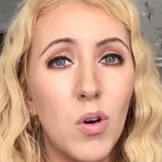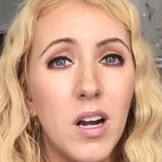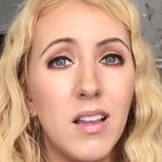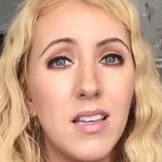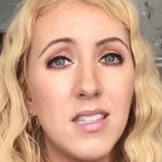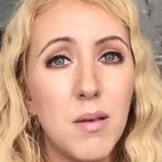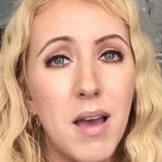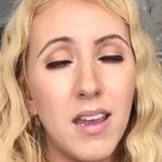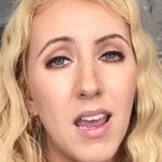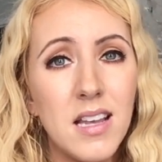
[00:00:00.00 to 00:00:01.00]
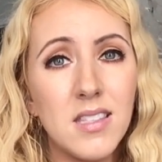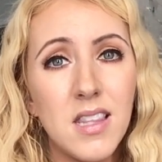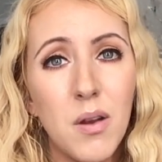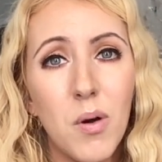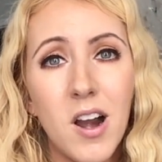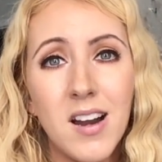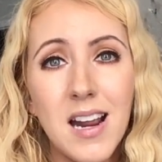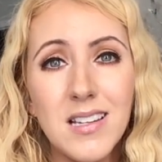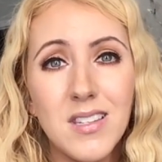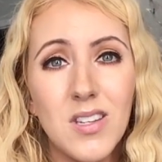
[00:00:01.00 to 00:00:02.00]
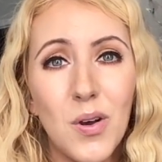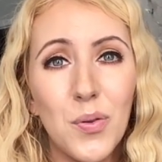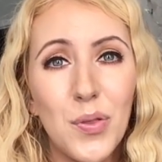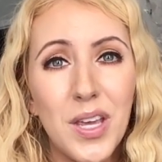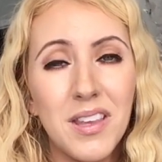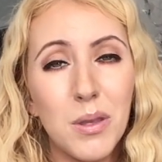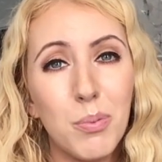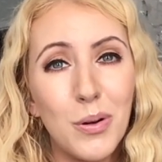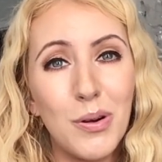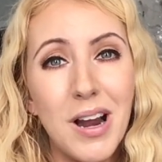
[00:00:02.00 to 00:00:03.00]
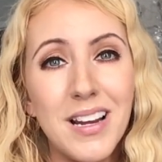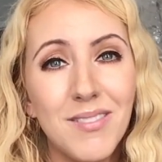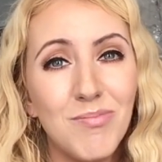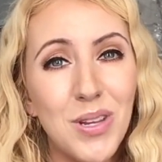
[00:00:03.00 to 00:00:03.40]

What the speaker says: or at least in my case they were, and I don't think the printer I